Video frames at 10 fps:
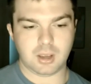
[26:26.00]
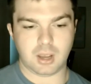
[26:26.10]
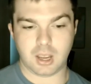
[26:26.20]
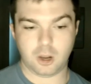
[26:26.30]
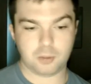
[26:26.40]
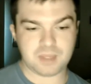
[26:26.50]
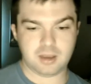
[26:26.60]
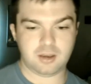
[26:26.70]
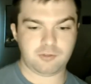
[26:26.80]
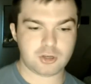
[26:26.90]
I hope
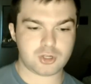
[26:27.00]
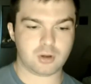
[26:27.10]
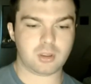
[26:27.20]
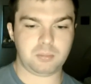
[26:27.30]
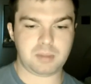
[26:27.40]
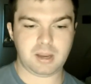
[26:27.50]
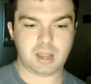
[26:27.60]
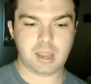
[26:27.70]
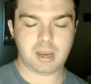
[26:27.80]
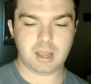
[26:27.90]
that in the future there'll be
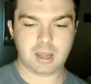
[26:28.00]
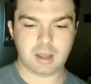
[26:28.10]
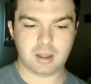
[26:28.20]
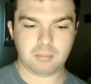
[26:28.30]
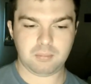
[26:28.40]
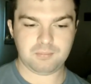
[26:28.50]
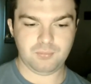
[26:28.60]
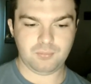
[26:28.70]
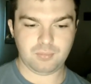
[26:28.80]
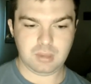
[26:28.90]
a
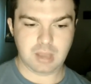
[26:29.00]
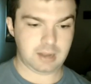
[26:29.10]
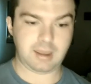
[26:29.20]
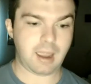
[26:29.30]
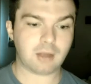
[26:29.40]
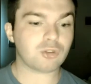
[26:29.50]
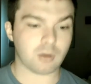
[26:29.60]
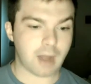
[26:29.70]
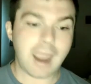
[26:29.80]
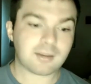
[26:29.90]

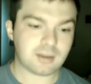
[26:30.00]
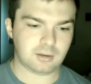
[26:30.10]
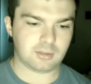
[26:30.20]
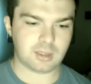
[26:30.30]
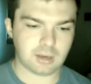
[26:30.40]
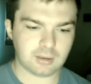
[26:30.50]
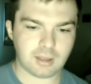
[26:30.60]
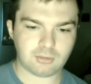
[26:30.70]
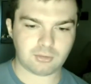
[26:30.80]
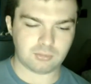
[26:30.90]
counteracting thing
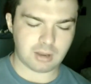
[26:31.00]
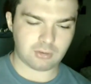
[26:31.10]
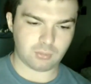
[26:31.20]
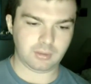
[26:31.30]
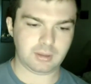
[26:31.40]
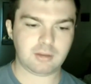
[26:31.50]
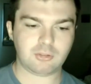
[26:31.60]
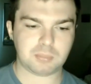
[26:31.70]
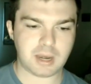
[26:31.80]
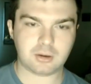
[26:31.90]
that's
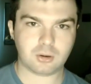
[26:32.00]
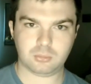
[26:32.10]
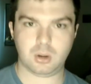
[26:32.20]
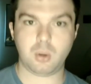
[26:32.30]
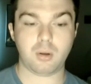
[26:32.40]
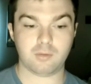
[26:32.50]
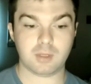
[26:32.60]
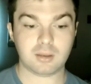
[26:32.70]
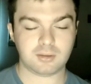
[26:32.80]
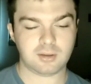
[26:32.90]
released, but I don't know of
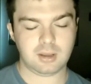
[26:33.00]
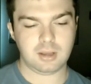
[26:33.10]
it.